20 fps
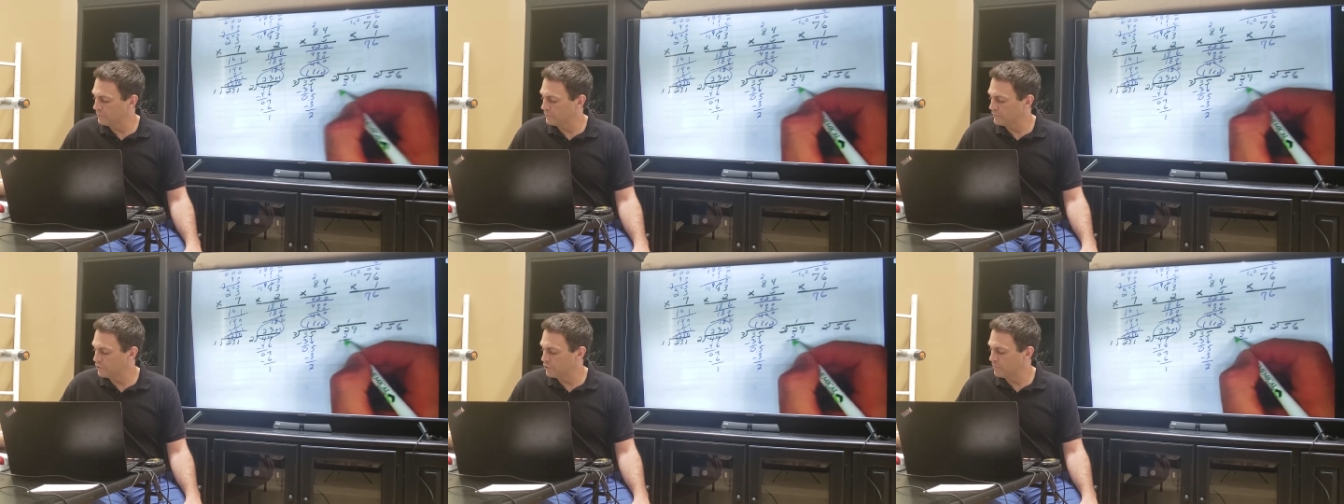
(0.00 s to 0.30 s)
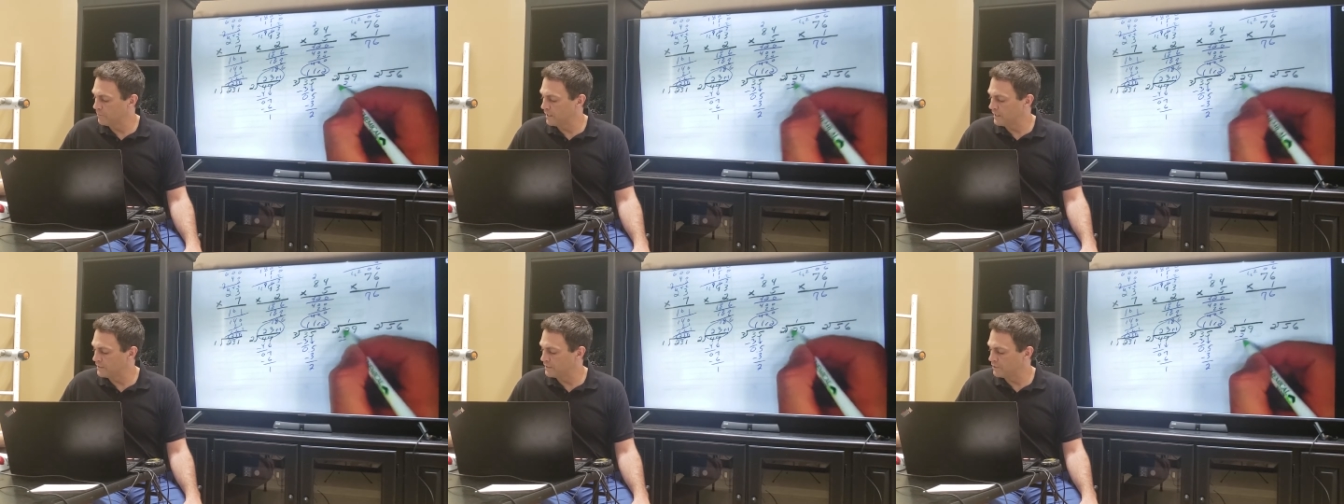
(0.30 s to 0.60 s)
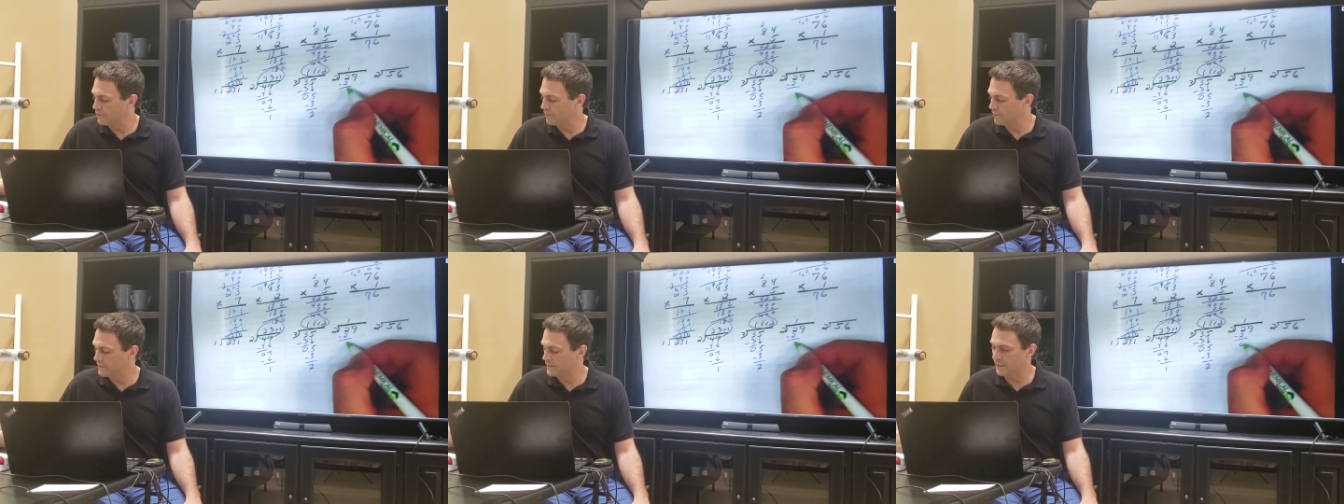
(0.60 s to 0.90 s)
2 minus
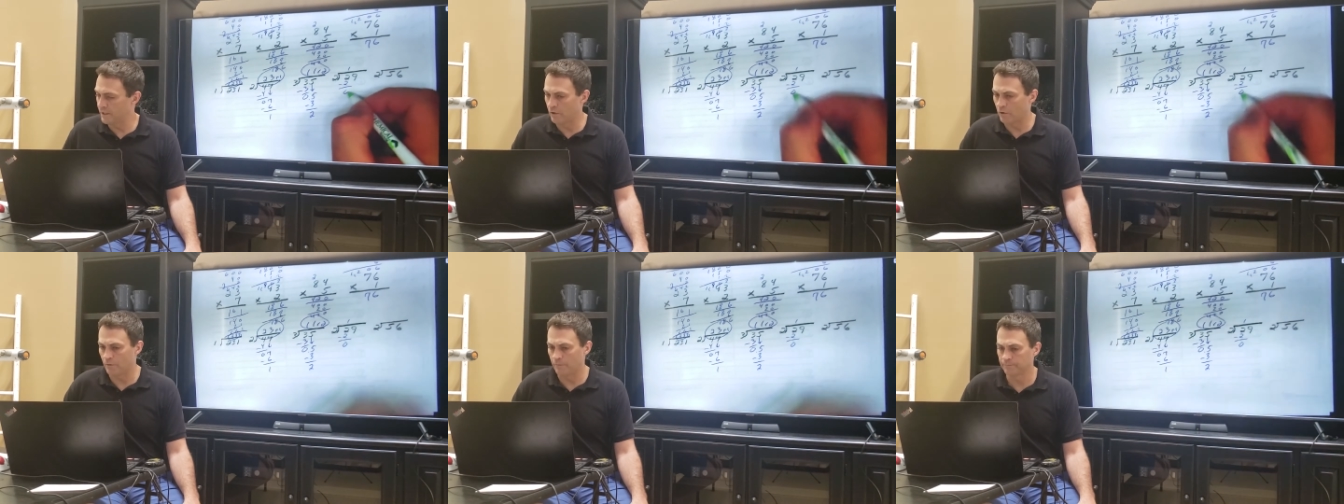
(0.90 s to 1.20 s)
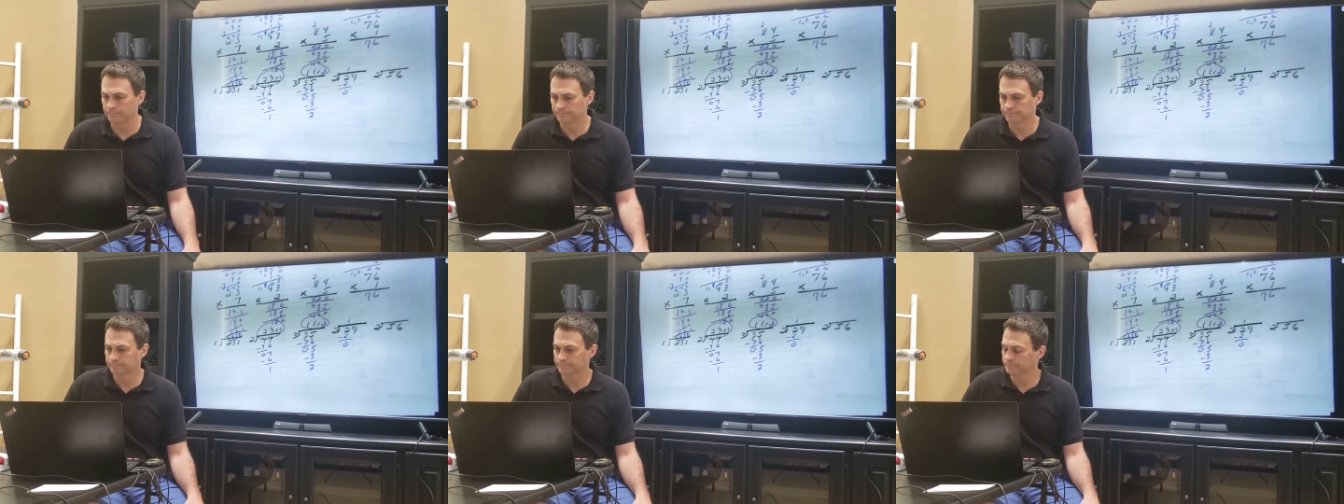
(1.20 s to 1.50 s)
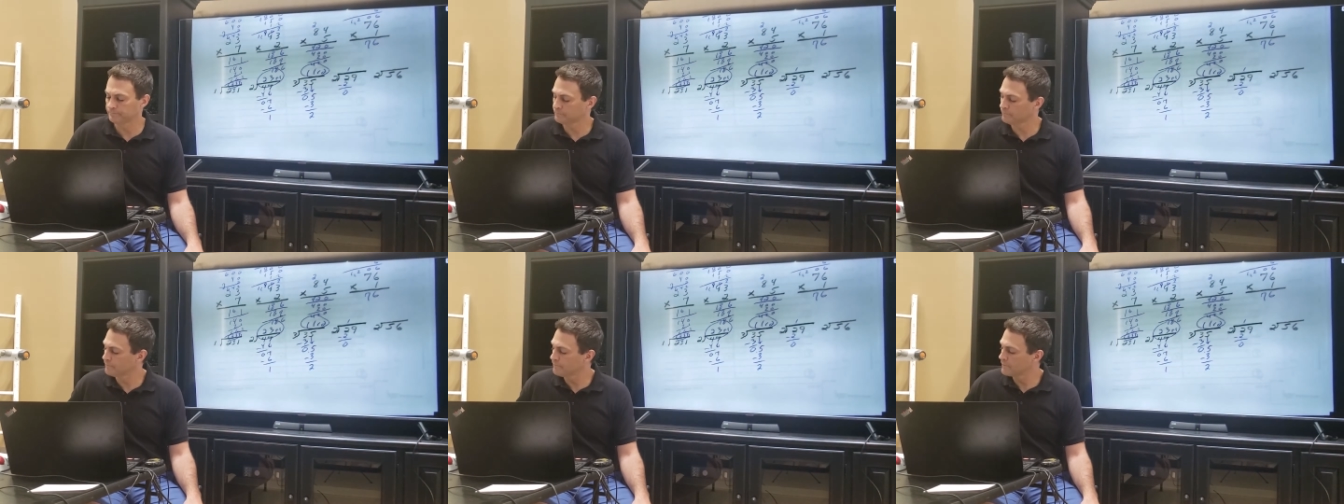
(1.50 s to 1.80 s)
2 is 0.
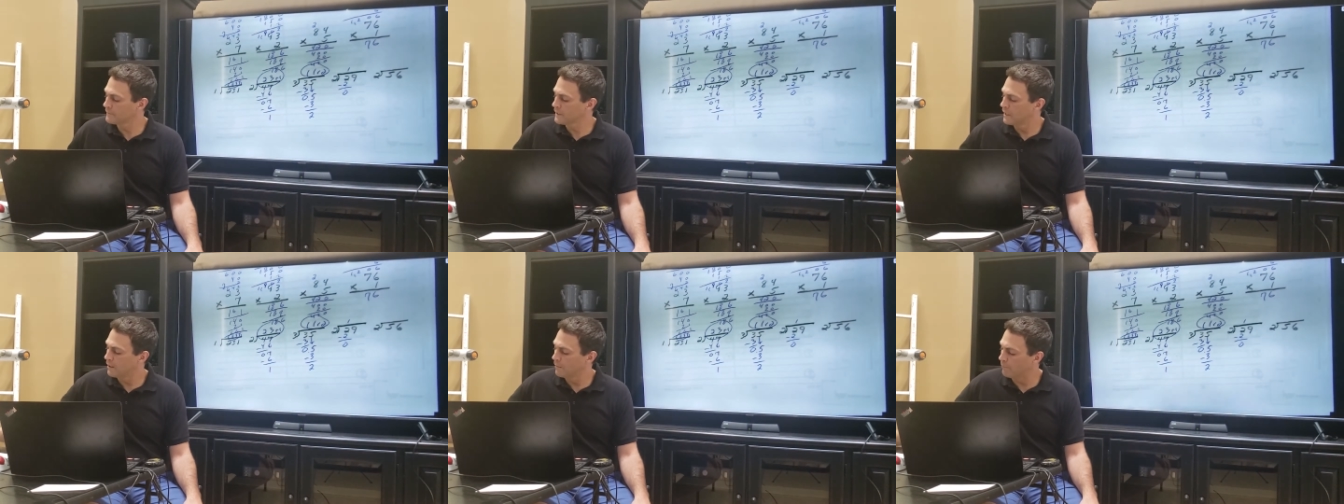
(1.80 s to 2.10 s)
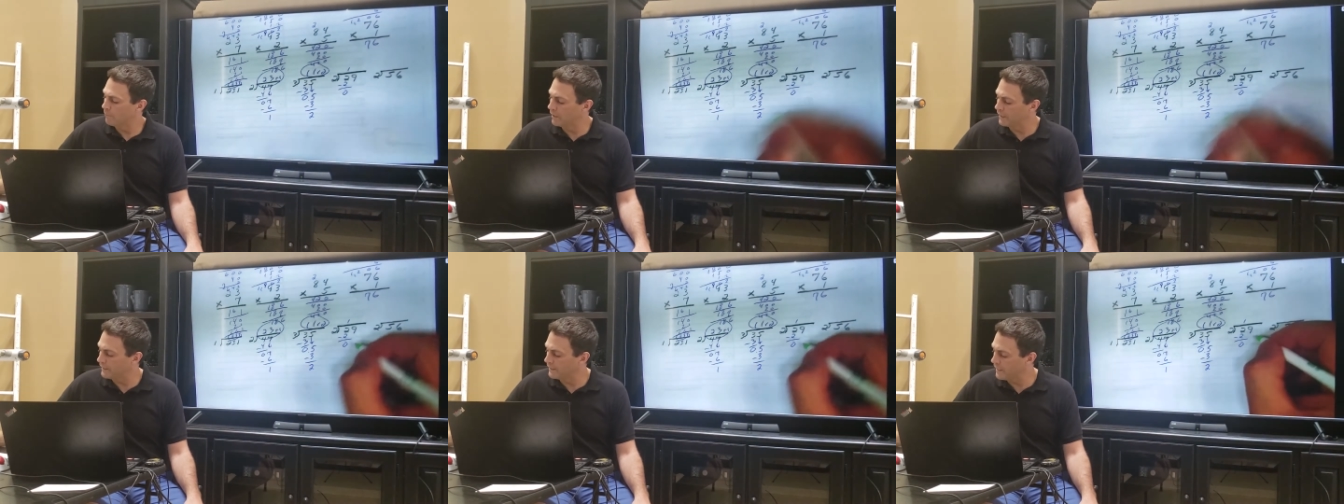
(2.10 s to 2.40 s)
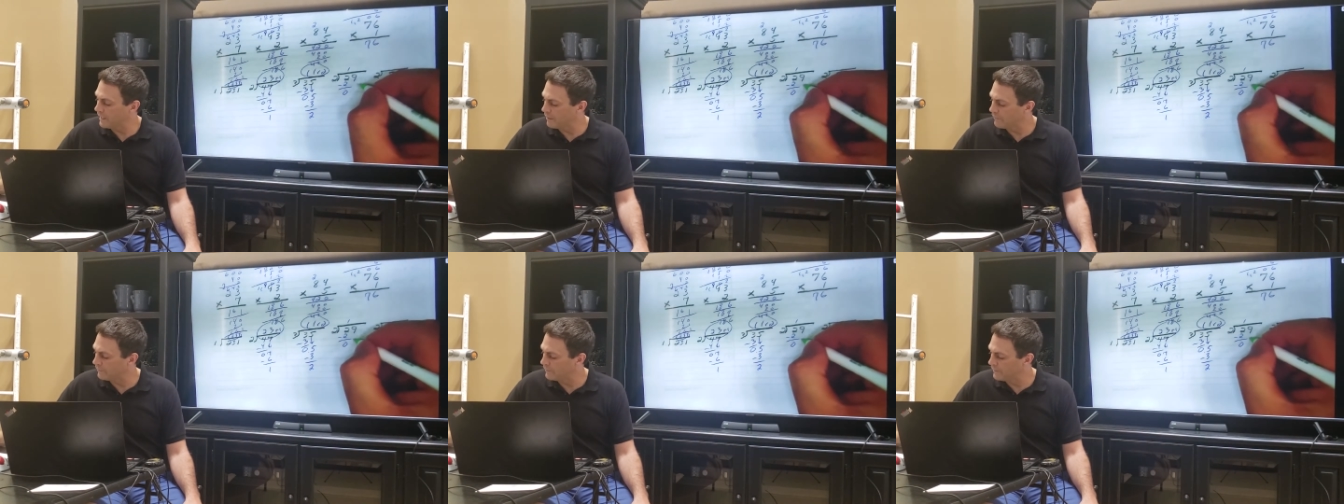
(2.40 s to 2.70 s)
Bring
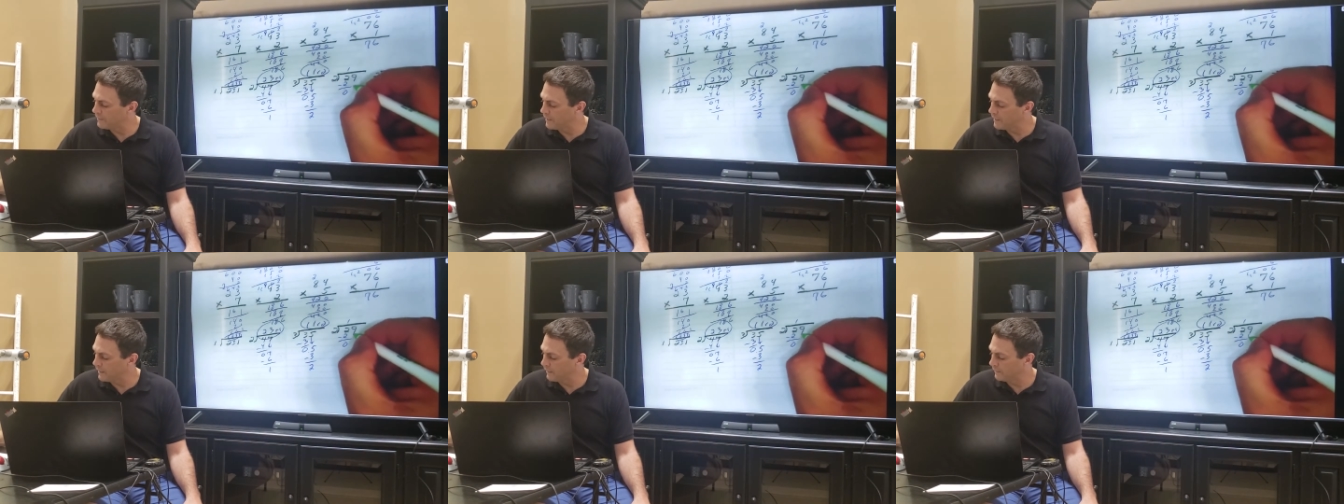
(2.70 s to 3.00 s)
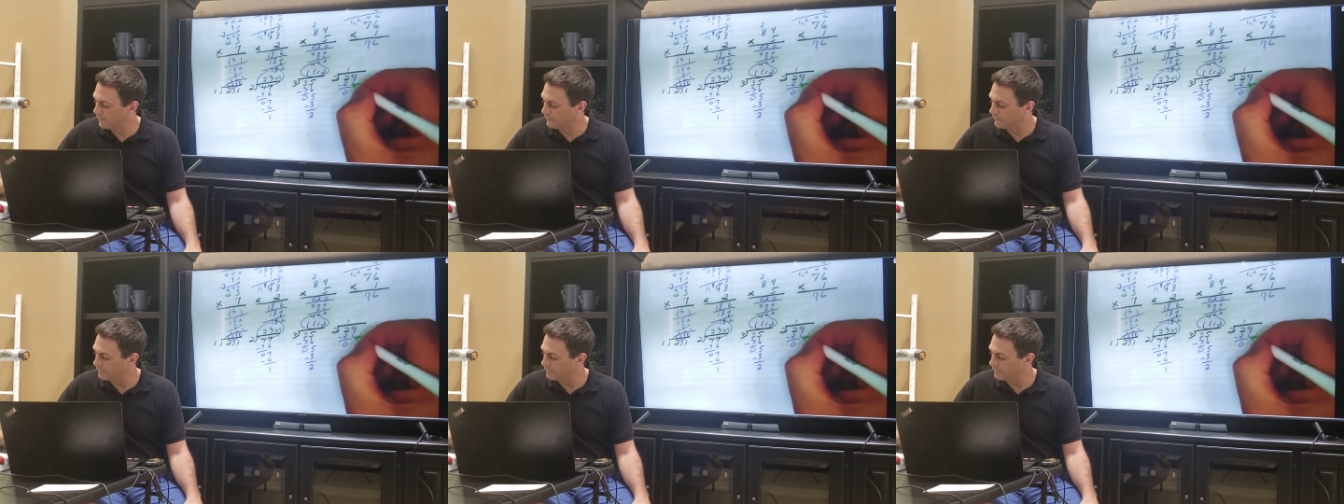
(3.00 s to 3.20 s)
down to 9.